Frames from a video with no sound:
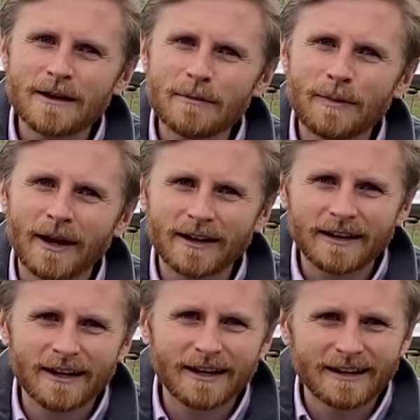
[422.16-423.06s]
but
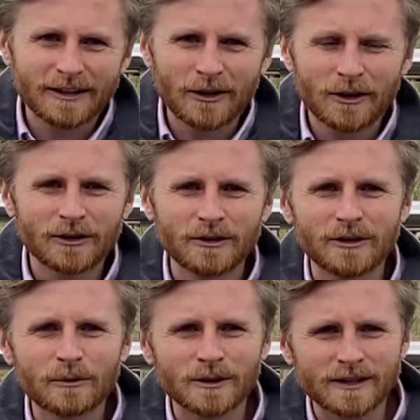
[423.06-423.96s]
it's hot,
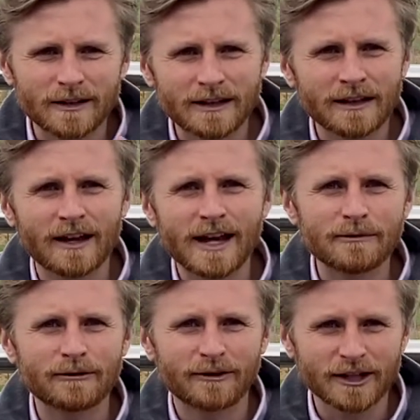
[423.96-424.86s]
you want something light,
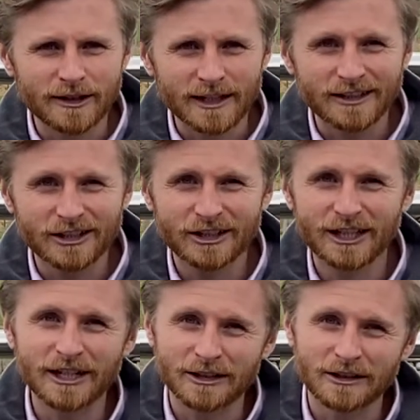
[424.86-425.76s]
refreshing and
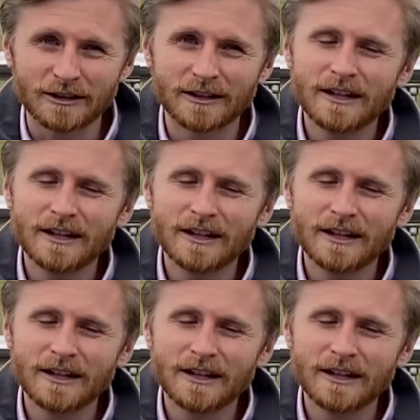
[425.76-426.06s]
chilled.